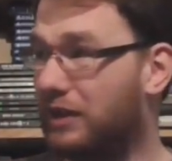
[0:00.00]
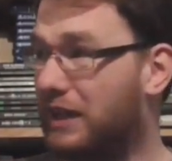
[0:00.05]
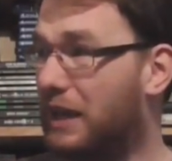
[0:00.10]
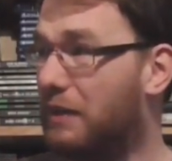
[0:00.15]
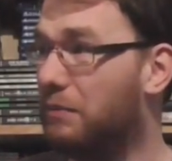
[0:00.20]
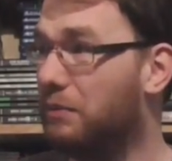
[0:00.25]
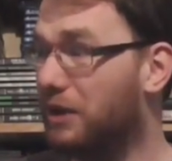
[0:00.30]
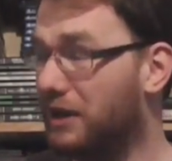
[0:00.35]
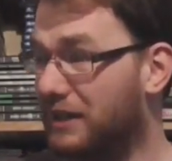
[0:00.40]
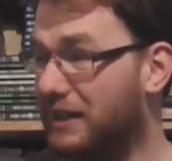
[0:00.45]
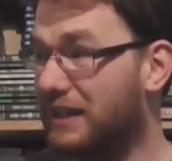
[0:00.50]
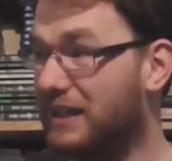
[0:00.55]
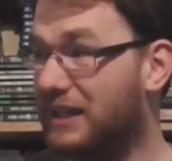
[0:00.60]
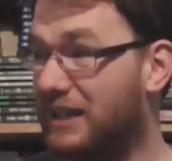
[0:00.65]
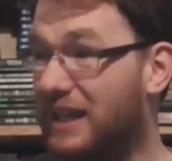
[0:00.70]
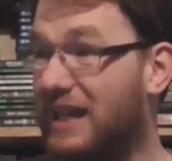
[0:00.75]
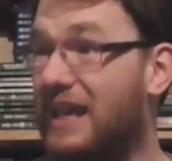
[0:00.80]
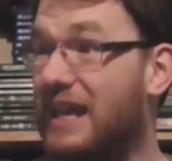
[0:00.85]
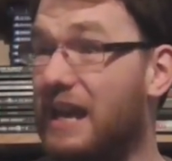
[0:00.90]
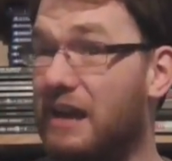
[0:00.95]
Okay, we're gonna
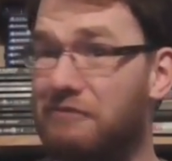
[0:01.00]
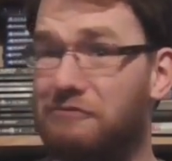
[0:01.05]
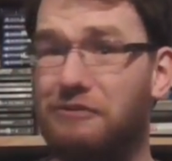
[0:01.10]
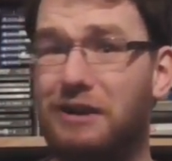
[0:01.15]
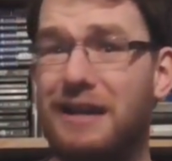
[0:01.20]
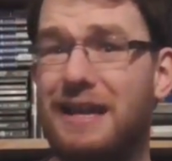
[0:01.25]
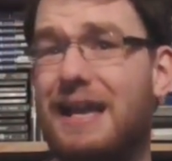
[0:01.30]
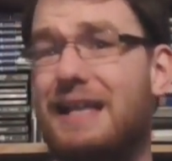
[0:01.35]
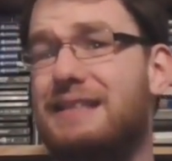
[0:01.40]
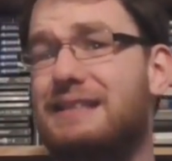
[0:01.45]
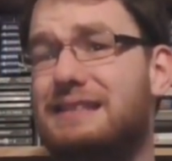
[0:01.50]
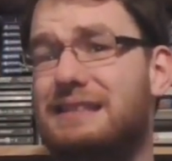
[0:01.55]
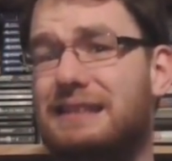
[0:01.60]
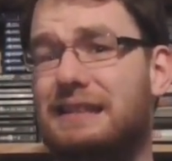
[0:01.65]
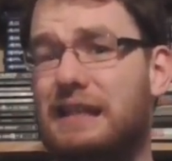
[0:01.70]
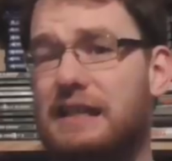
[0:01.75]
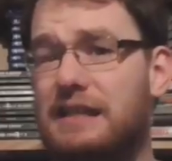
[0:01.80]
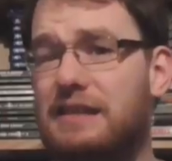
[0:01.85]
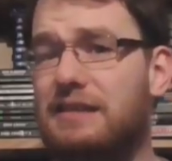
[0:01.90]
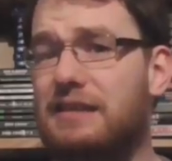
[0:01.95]
get right into
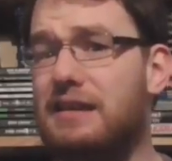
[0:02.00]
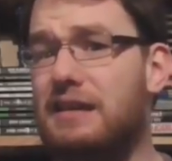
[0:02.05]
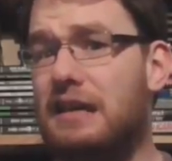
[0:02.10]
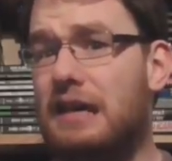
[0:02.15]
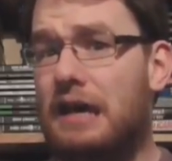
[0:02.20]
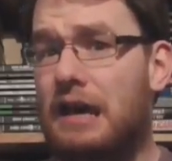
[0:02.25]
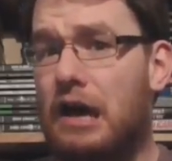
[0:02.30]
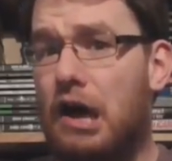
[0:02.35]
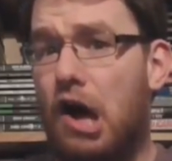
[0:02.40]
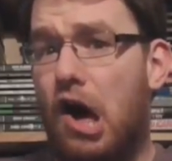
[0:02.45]
like the